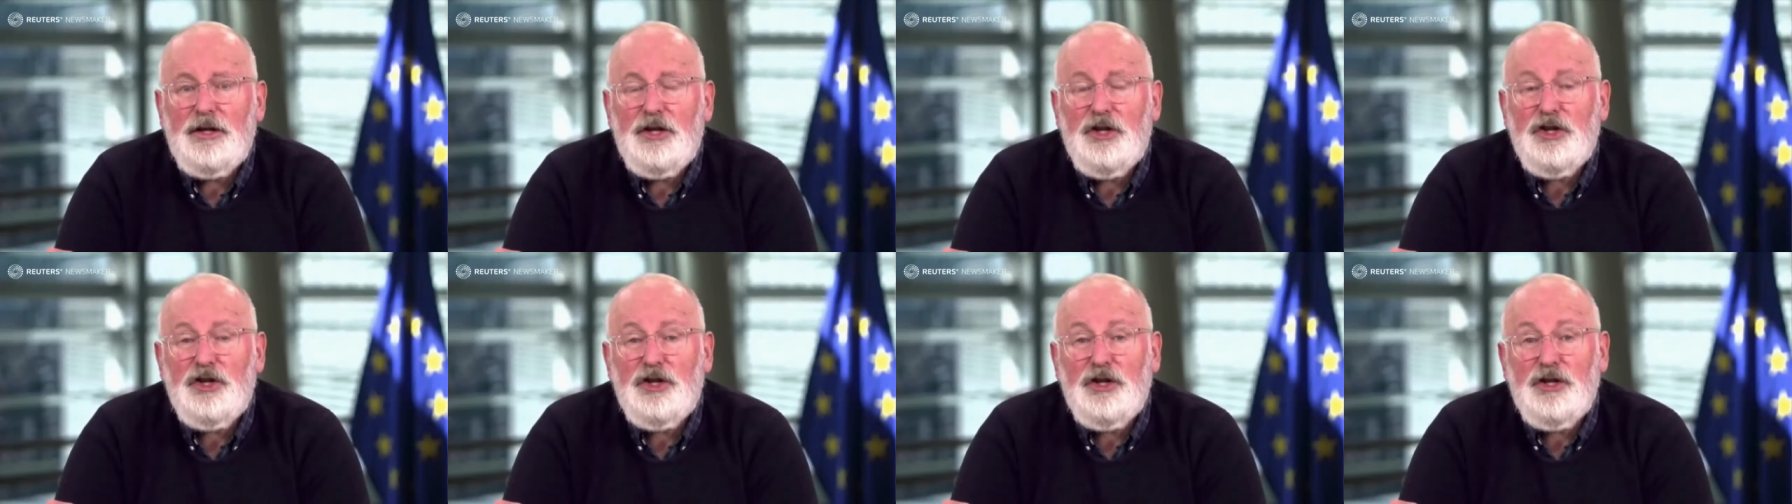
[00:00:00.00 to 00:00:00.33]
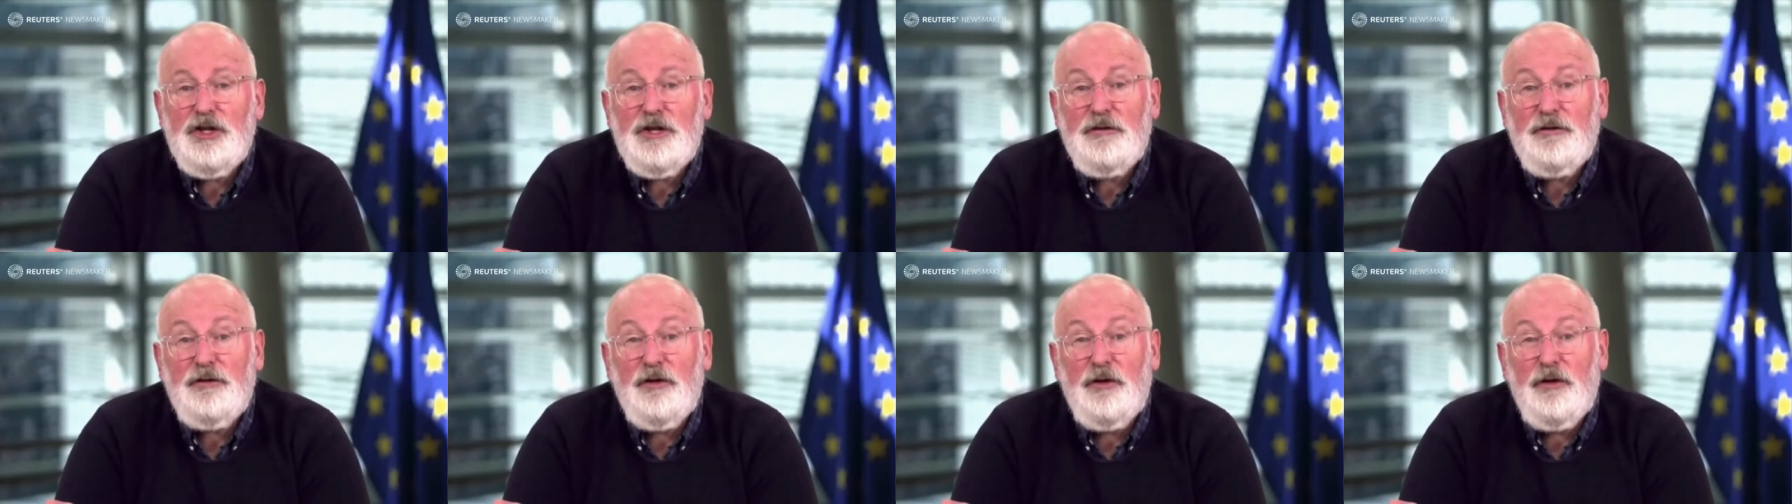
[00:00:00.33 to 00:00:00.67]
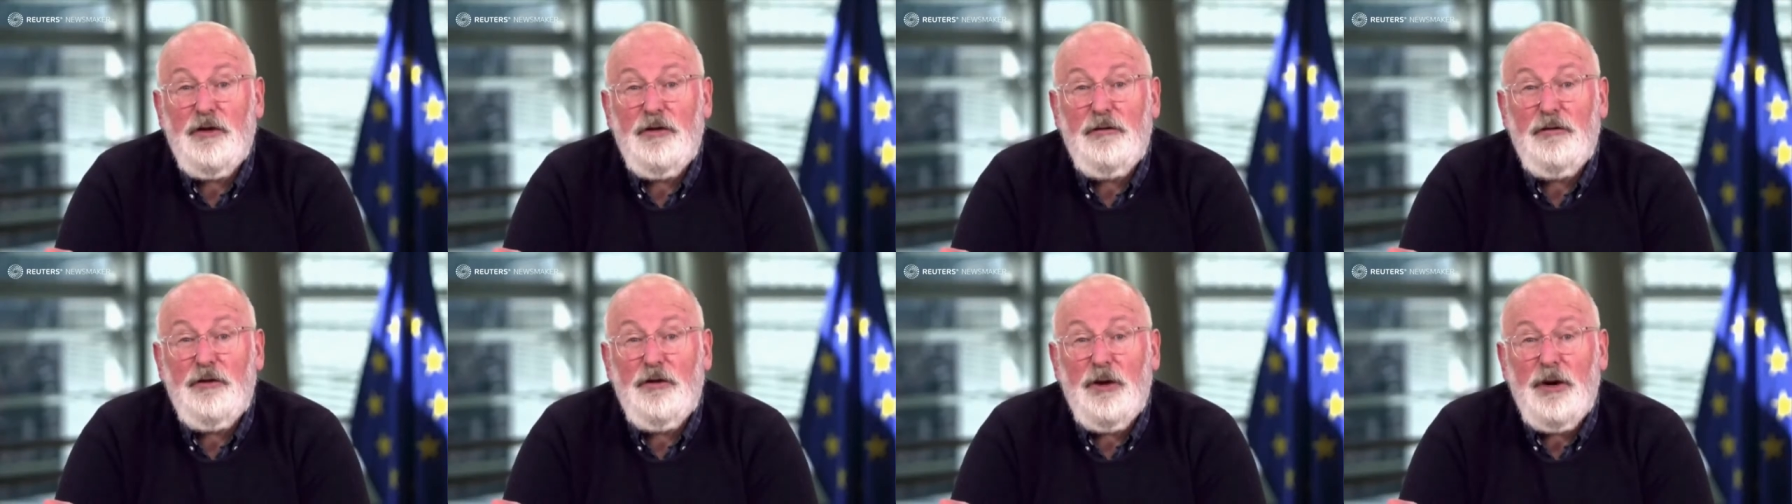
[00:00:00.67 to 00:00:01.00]
conditions
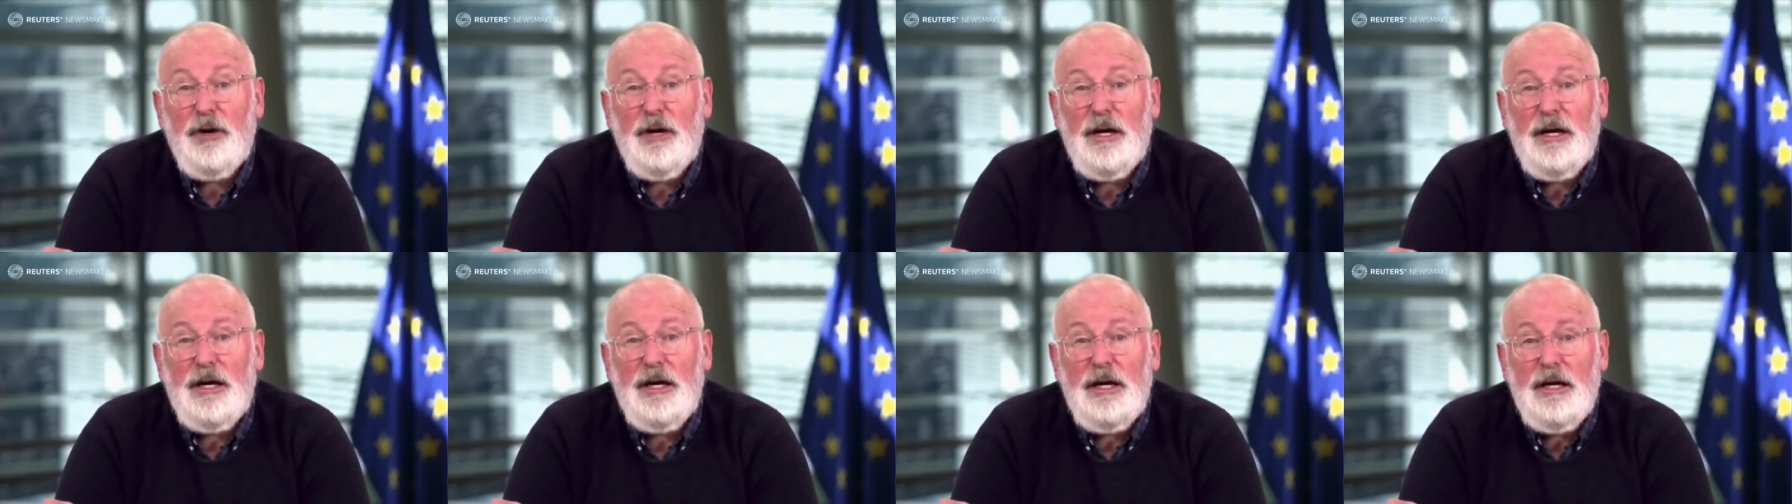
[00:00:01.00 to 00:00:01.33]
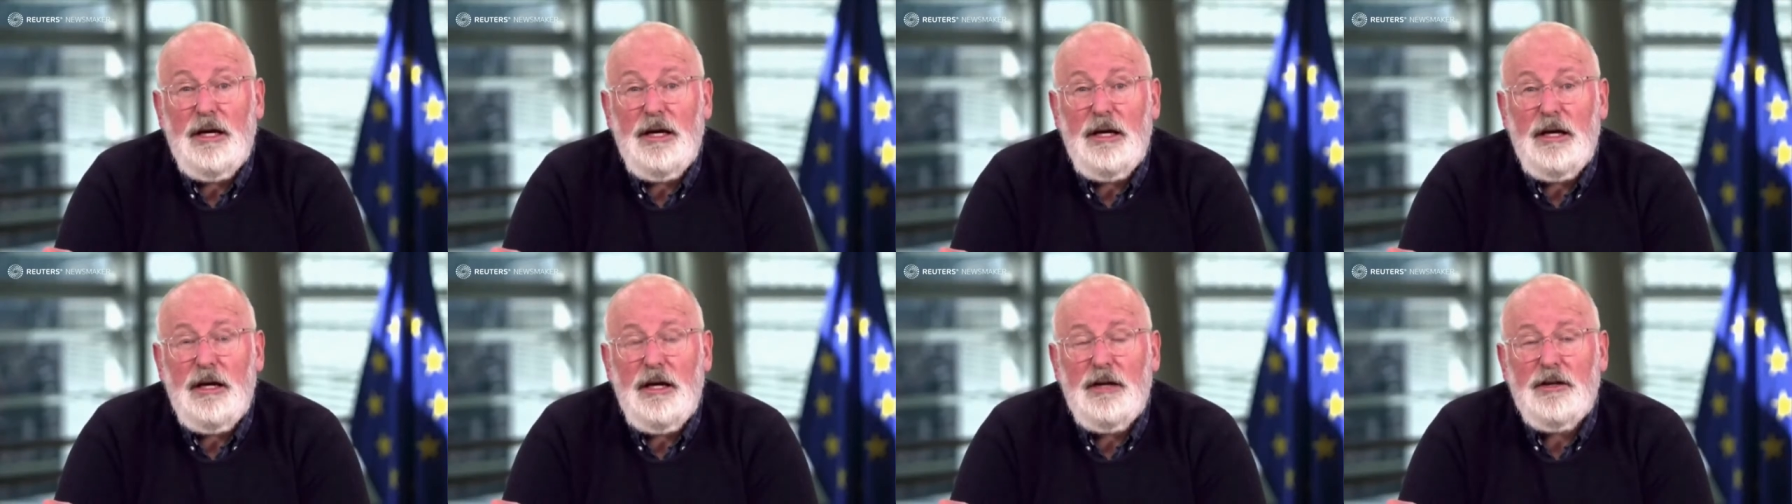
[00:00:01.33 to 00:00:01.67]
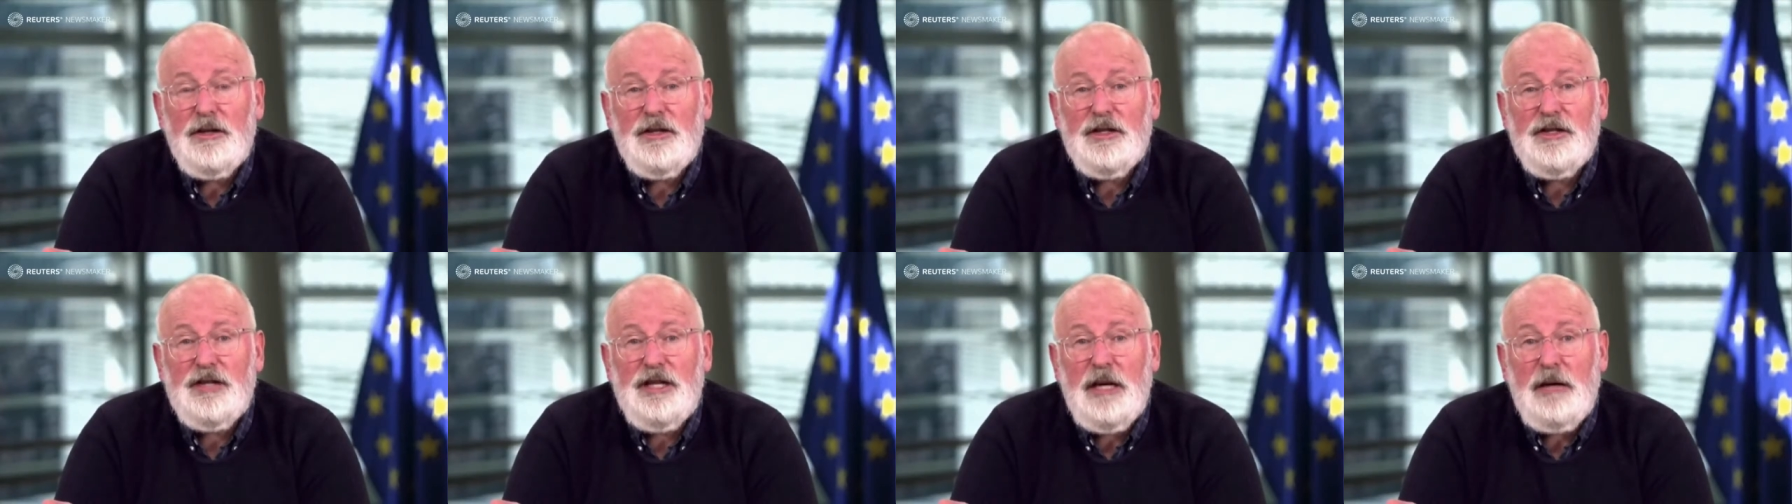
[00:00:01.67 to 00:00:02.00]
for a
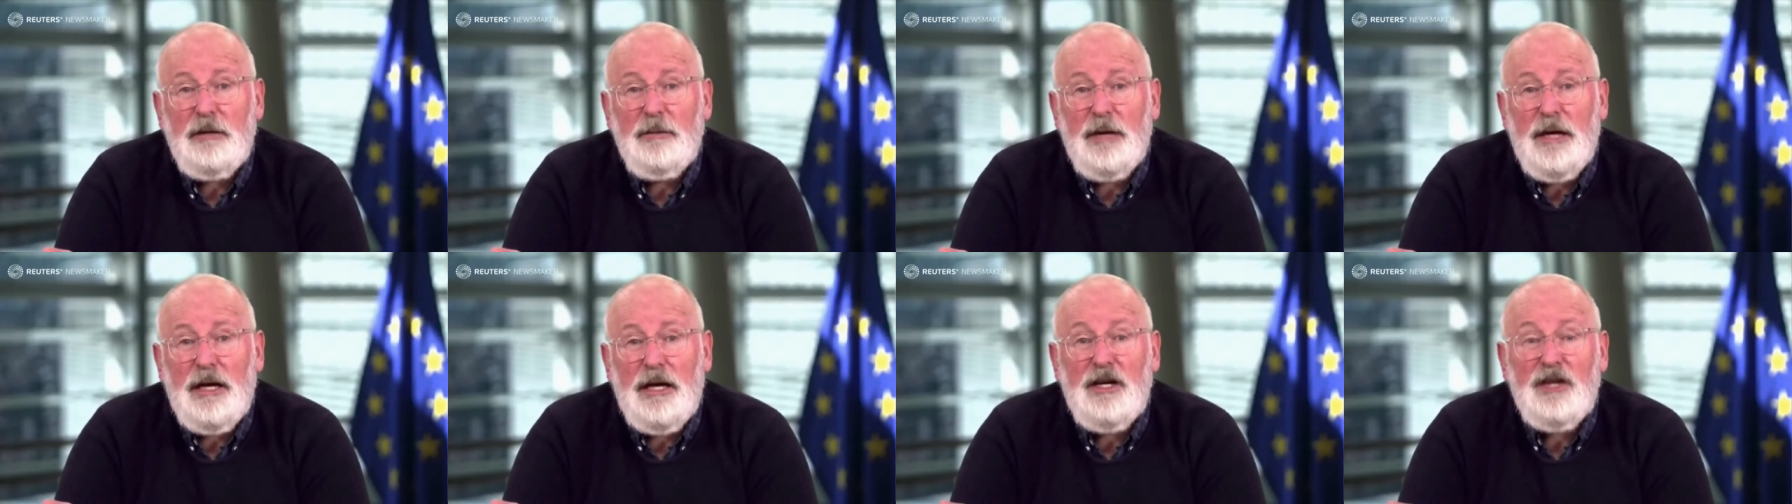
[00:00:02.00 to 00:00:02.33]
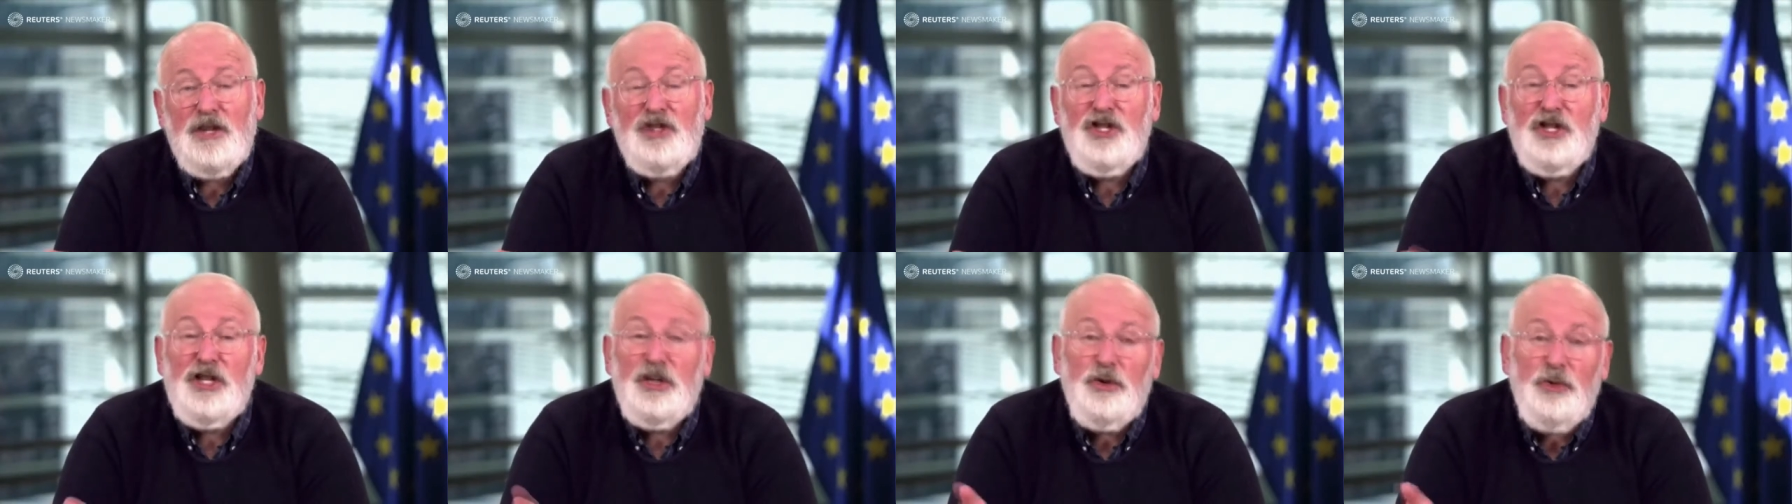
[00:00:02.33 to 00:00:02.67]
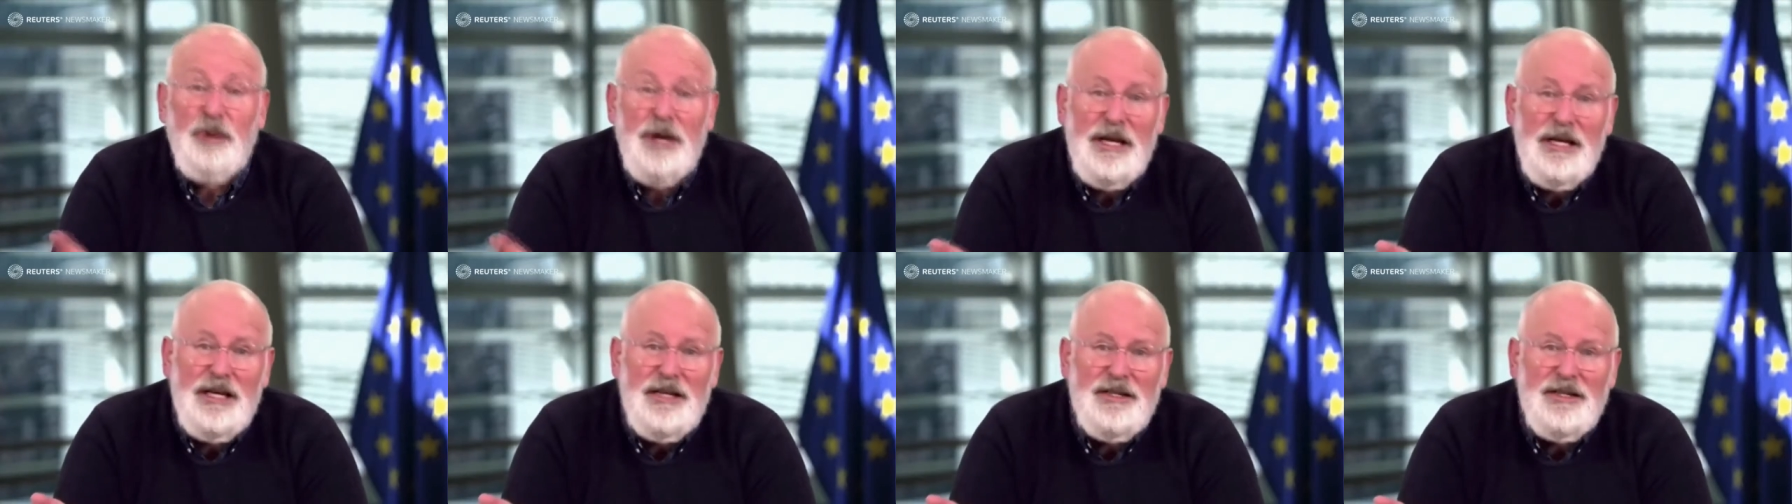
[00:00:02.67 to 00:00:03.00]
sustainable energy
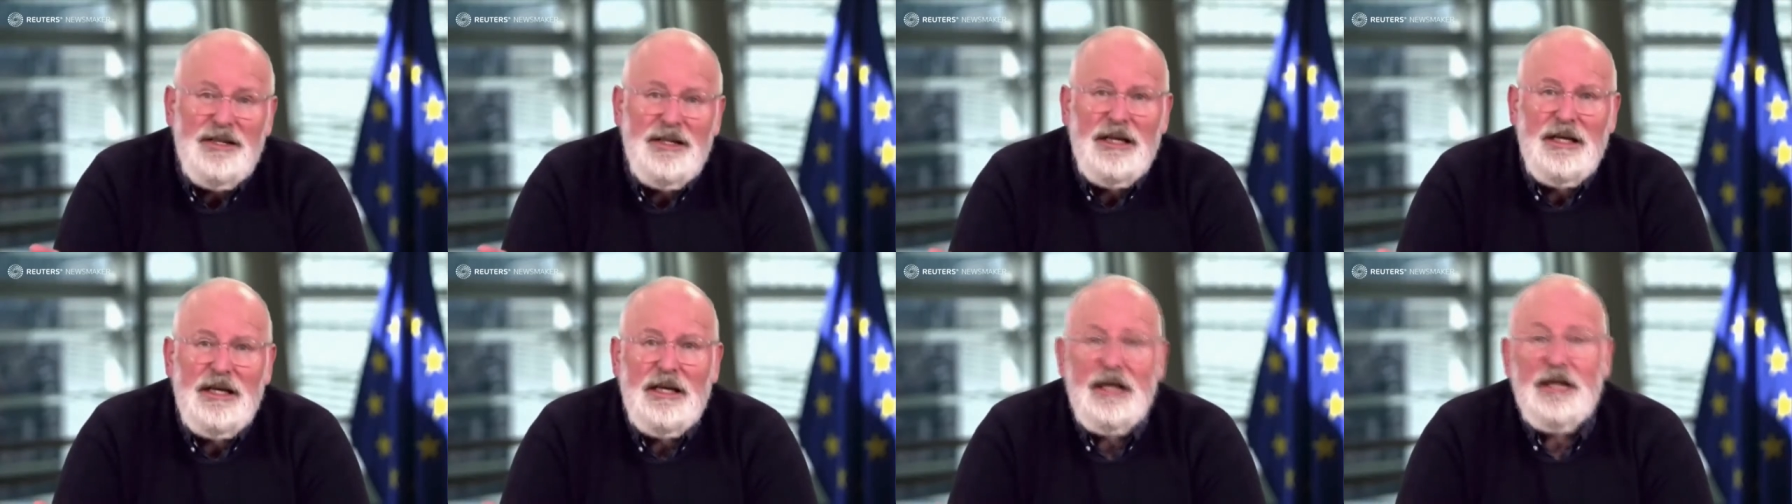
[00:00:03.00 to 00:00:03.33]
grid,